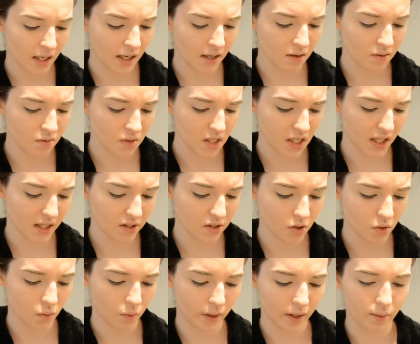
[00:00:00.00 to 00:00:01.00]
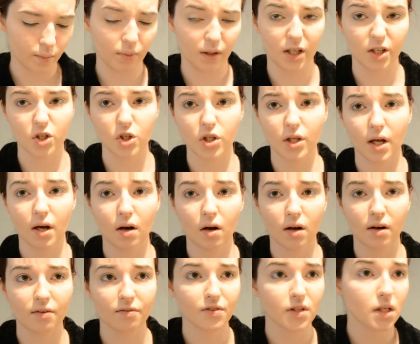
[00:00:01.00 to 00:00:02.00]
I don't tend to wear blush that
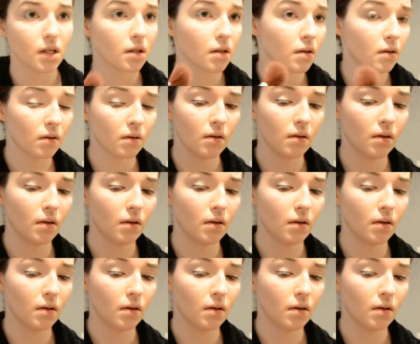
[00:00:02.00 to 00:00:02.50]
often.